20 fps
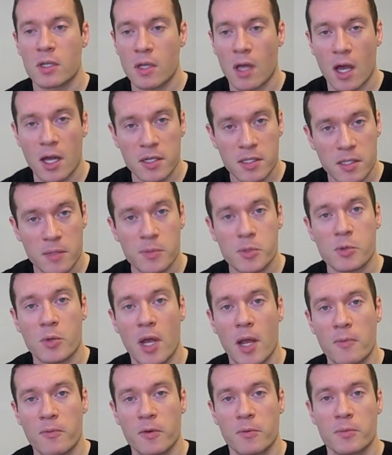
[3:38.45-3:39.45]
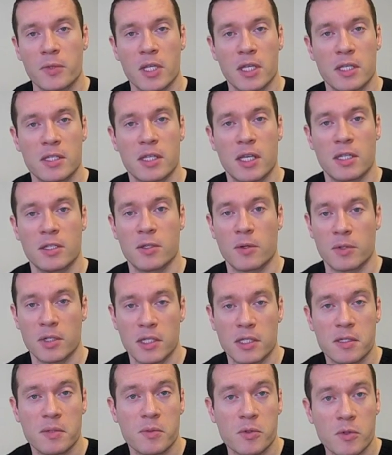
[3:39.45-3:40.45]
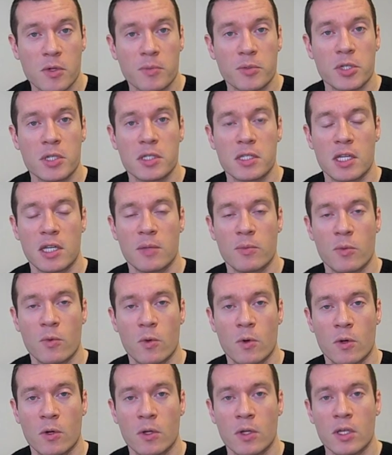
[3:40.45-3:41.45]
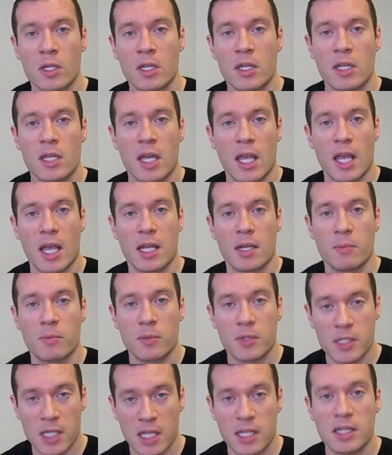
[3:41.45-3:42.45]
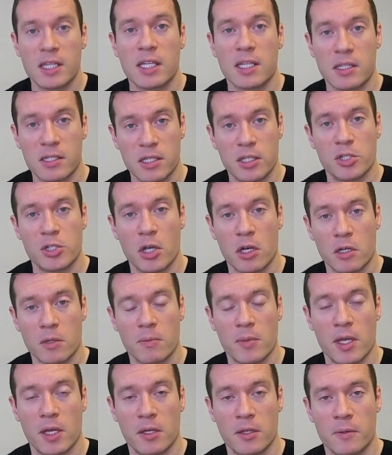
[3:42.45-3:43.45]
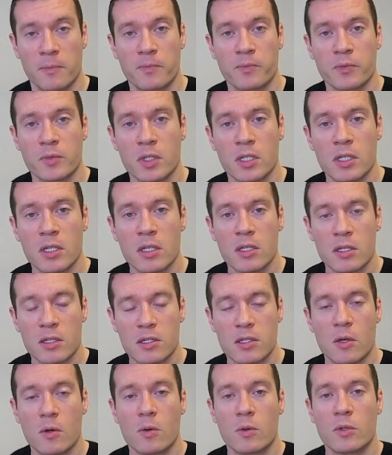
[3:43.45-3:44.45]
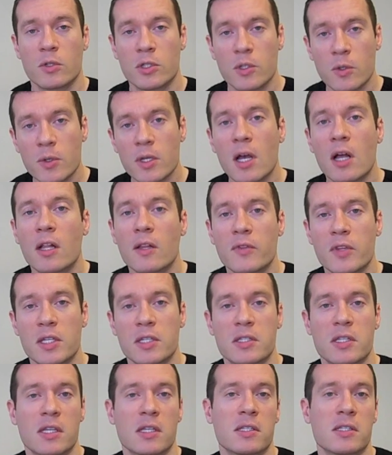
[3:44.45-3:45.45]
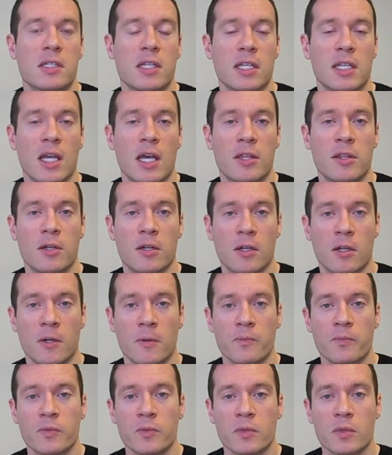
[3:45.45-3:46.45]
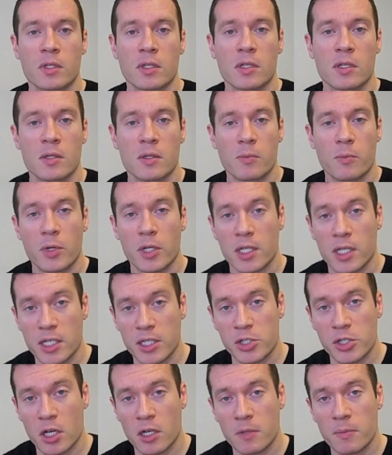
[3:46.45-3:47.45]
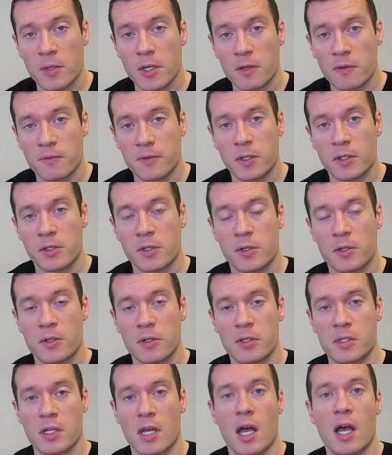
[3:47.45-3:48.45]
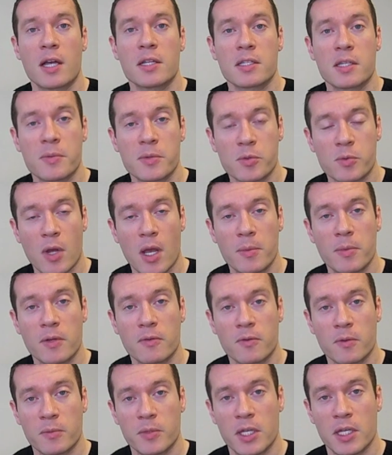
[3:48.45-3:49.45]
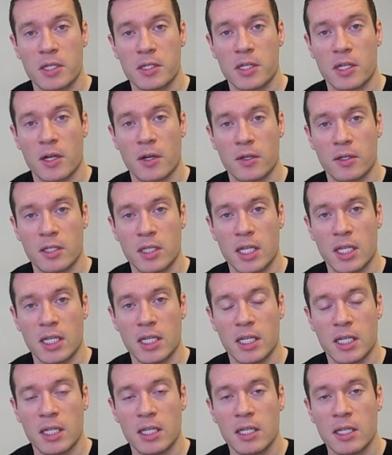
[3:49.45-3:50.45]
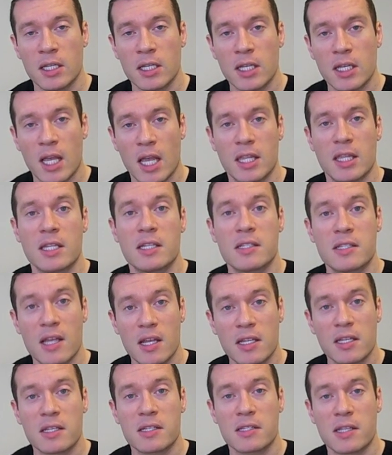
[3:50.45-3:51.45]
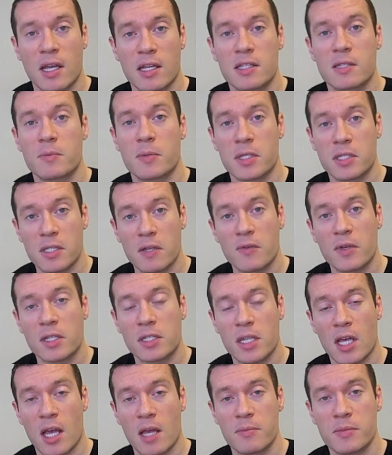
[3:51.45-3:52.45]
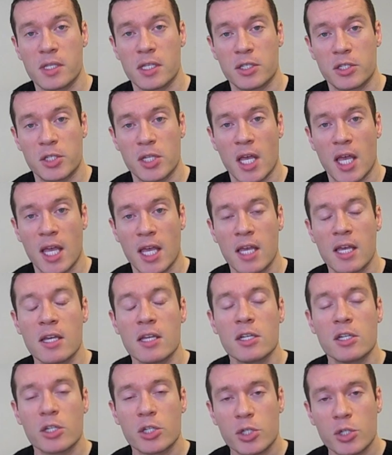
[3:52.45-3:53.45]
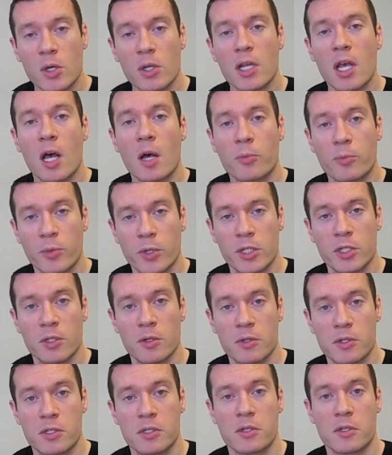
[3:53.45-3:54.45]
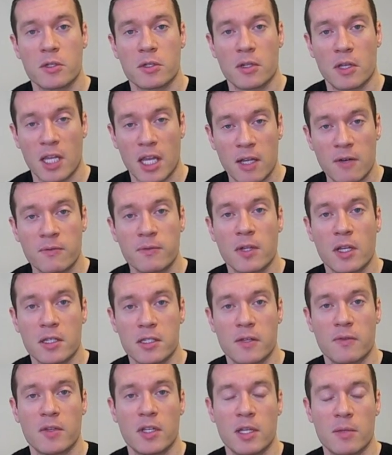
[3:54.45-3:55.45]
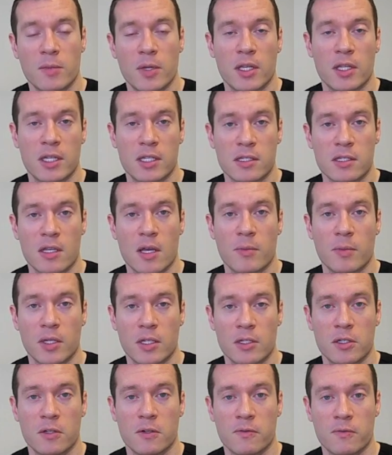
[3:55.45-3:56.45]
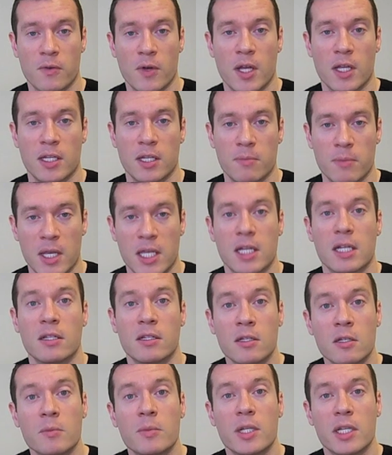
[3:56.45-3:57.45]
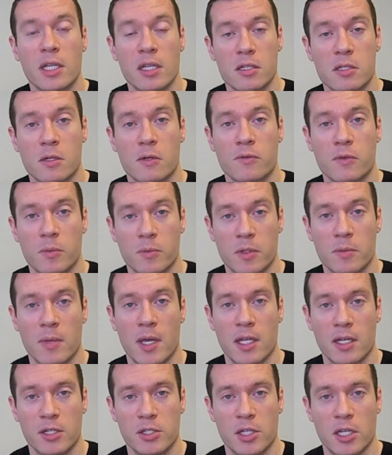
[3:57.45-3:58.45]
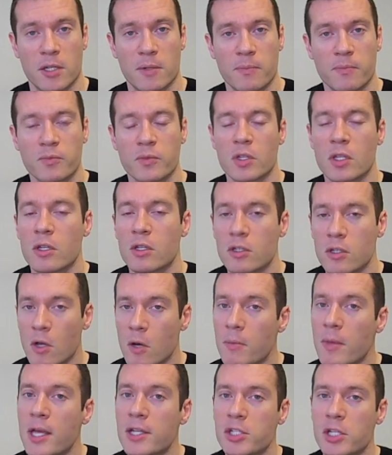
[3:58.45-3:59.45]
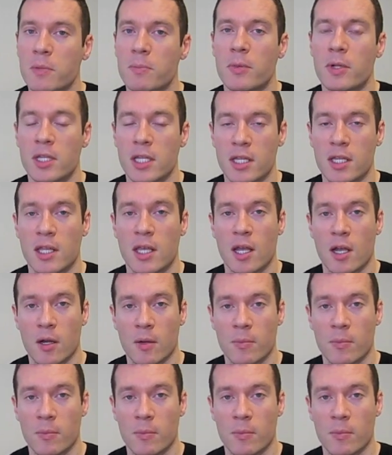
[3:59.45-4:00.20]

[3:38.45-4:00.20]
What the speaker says: unsubscribe from things that don't need subscriptions anymore, and send things to junk mail. So doing all of these things together, putting in junk mail filters, unsubscribing from things that aren't needed, and then setting aside specific times each day should help reduce the influx of email that's coming to your friend and make it a little bit easier for him to manage it. No magic bullet there,